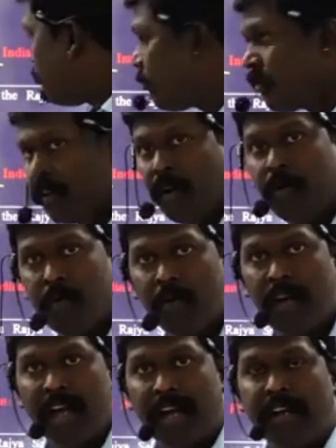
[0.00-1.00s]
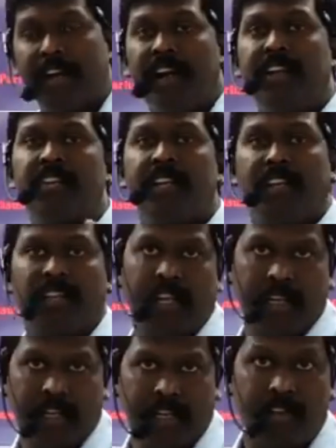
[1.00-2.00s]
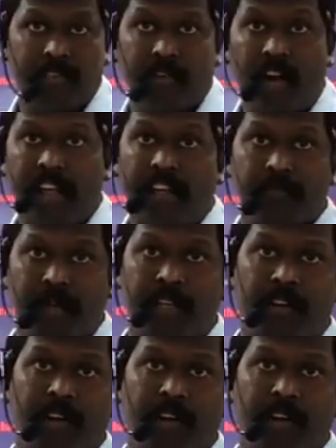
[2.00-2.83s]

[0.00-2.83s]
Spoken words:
is now a traditional thing. It is not as per the